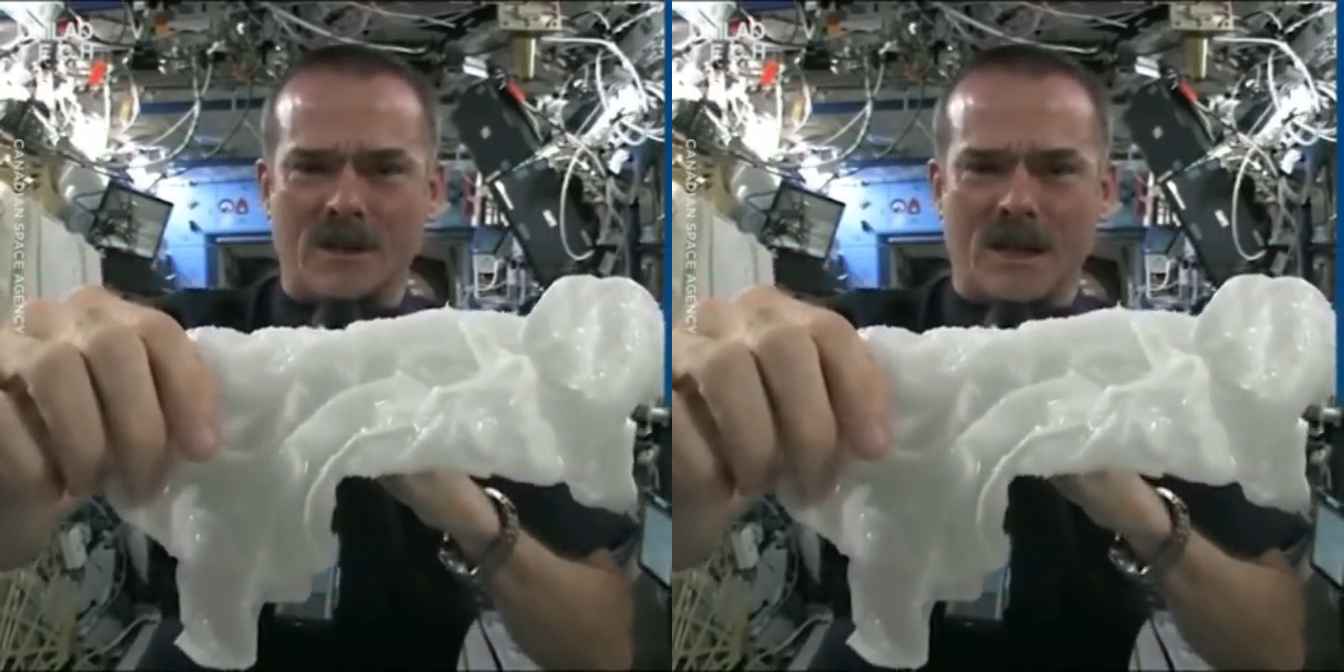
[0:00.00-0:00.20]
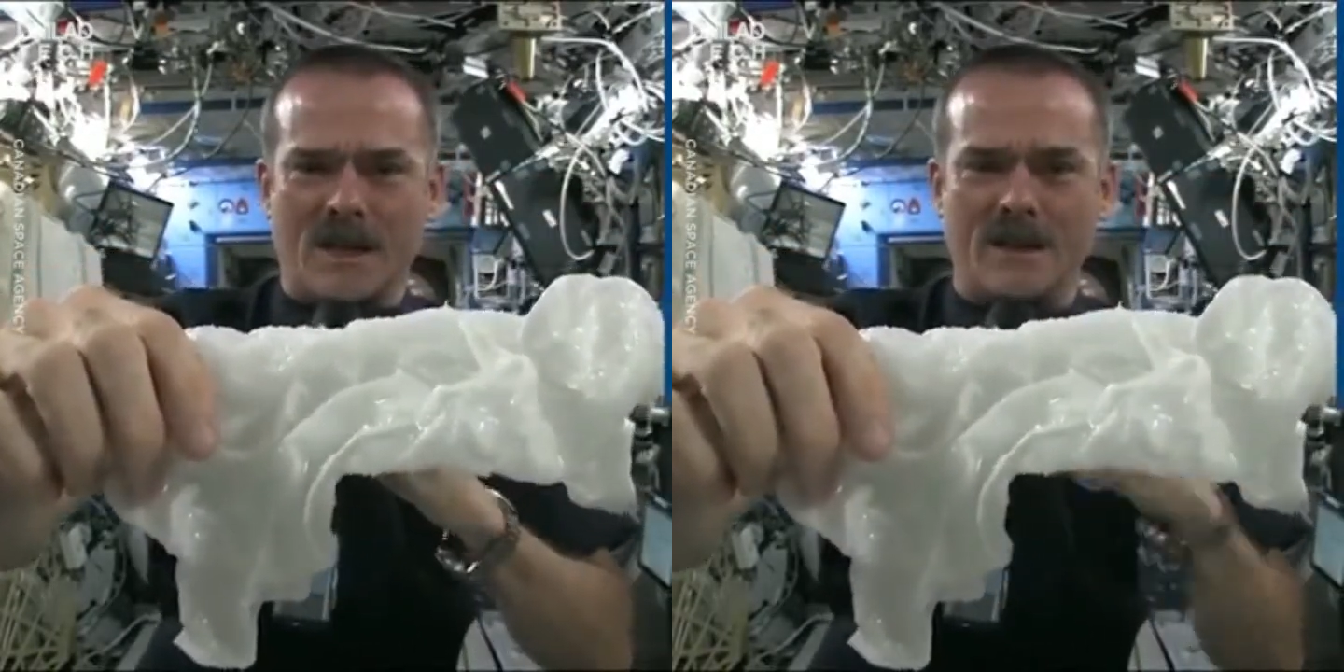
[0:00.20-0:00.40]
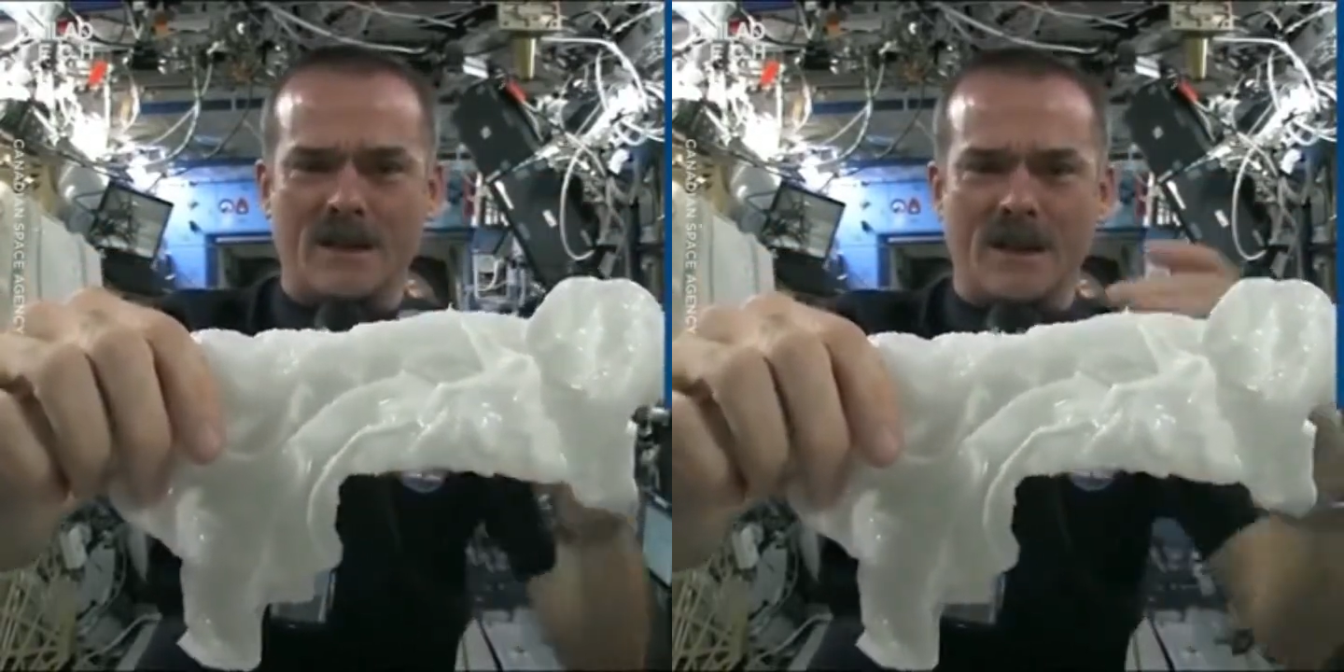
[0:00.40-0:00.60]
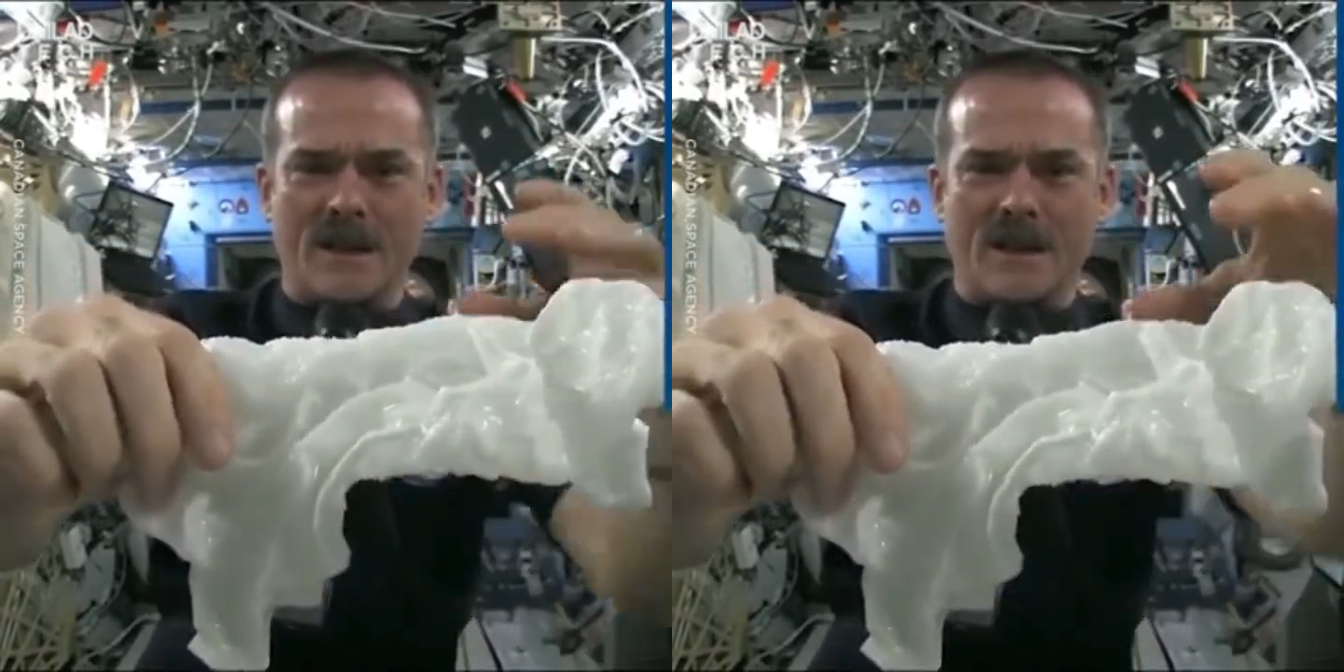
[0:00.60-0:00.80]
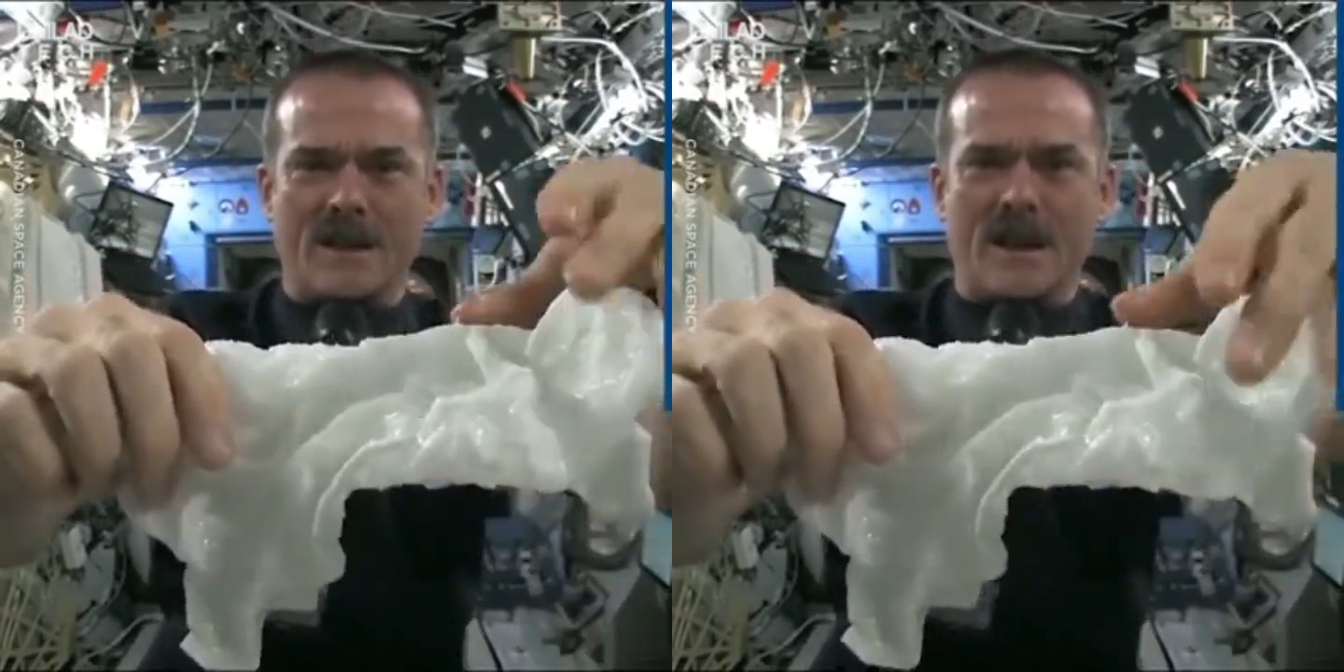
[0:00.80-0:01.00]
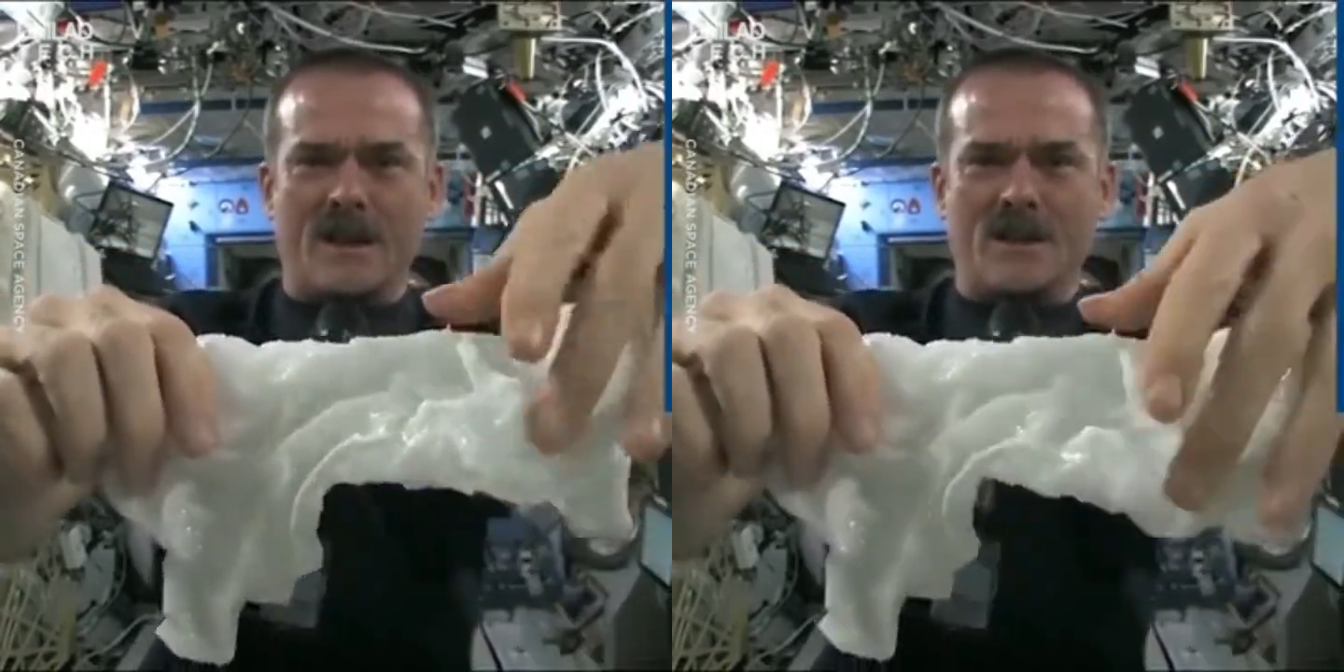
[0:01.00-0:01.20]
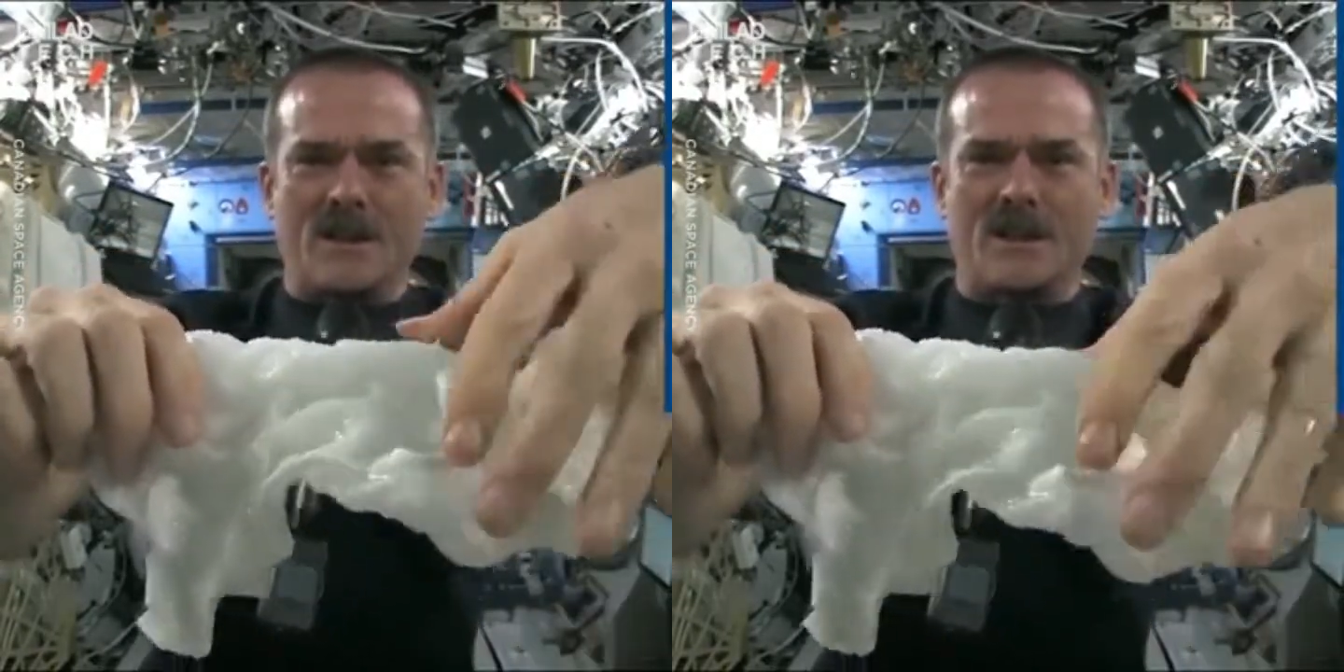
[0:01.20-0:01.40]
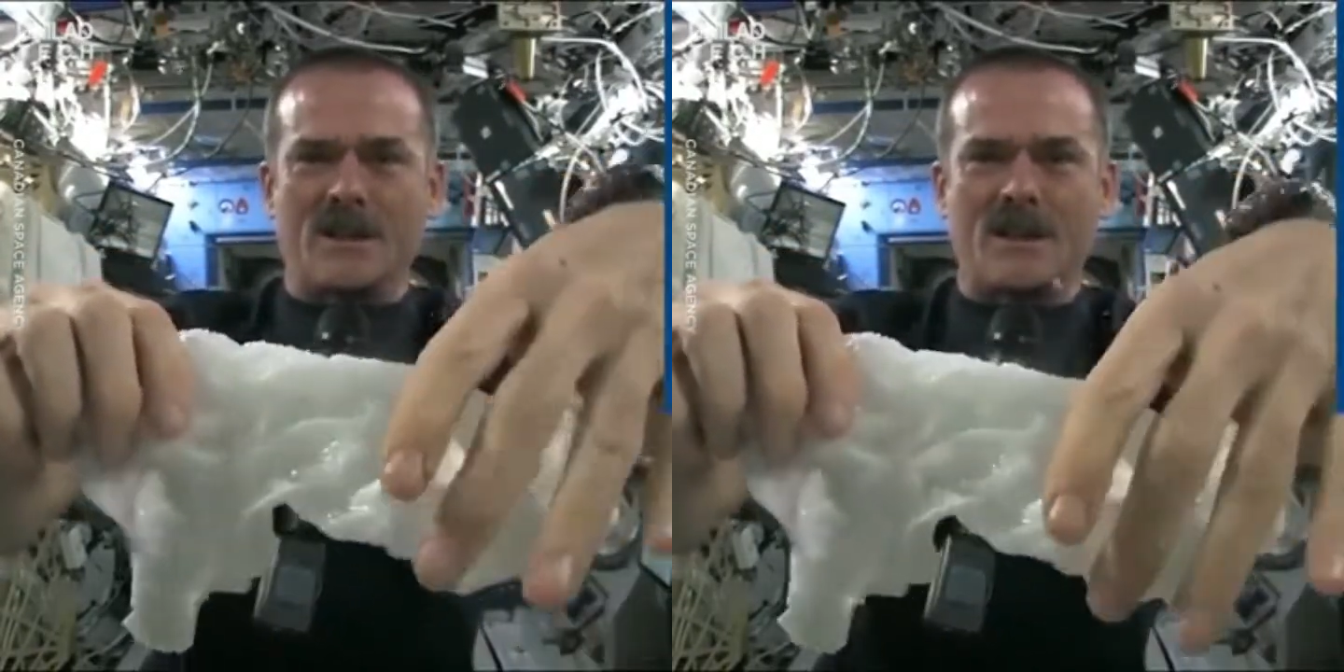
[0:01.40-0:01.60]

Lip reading: talking. And now let's